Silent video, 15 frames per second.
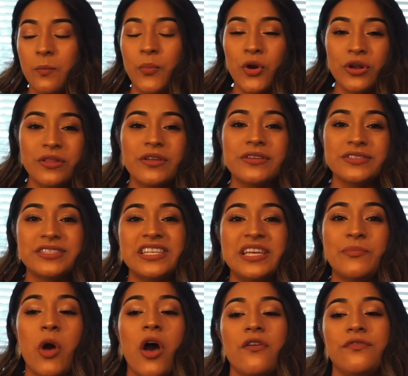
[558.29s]
Burn a little
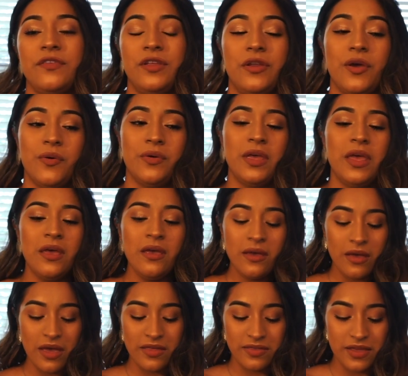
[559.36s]
steam off, you know,
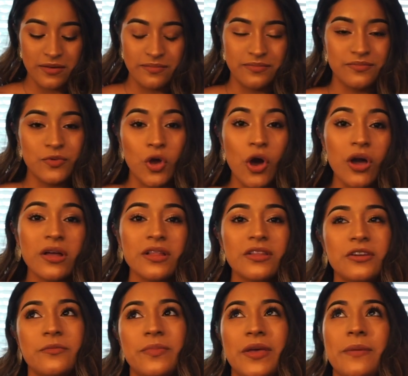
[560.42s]
and then cook a
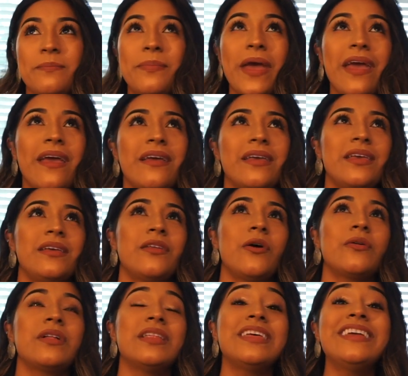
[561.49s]
little bit, bake, you know,
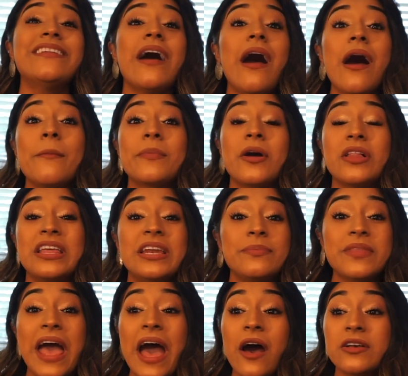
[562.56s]
clean up
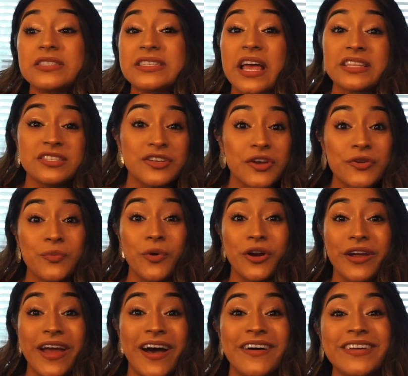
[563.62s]
the house. That's a good
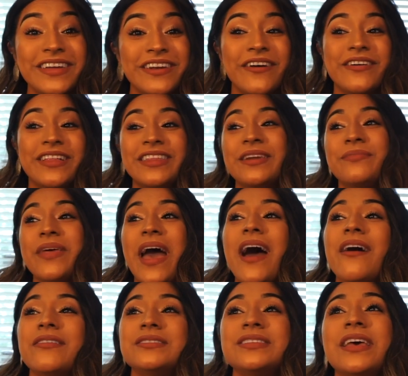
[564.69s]
workout, you know, clean up the
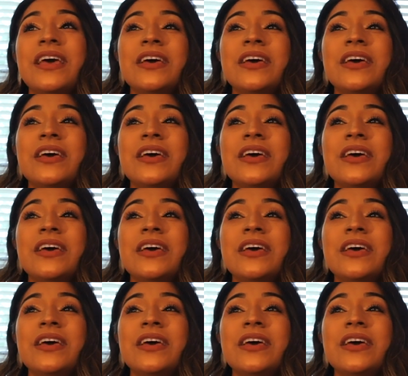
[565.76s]
house.